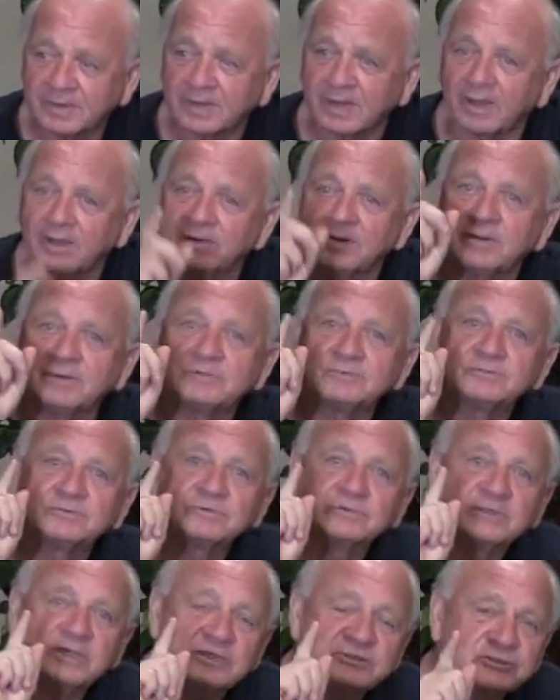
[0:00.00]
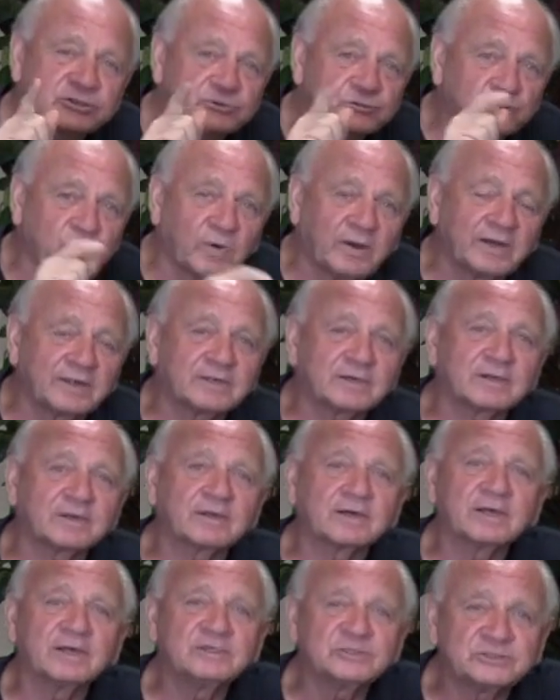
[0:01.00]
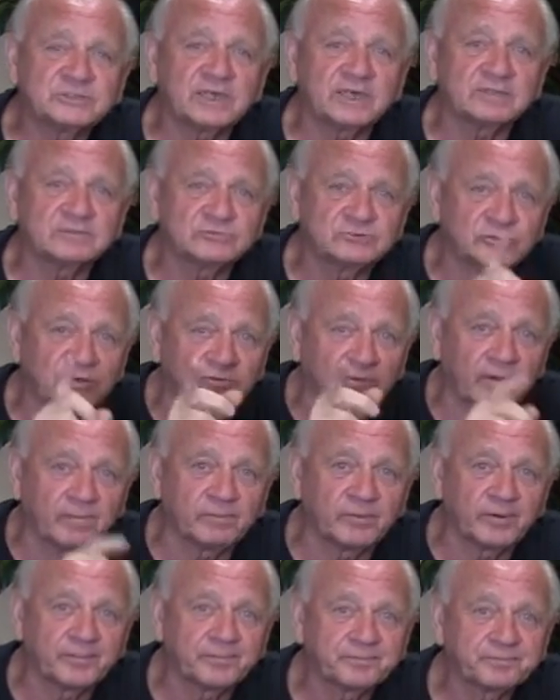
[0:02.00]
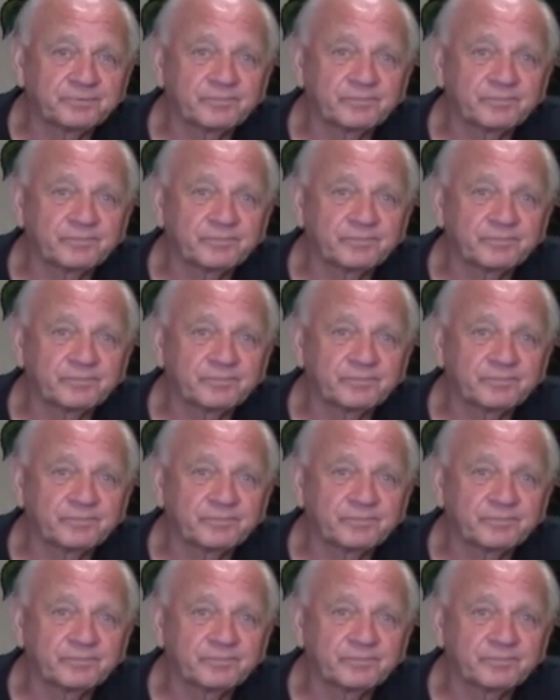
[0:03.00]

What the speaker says: And this is what he said to Grandma.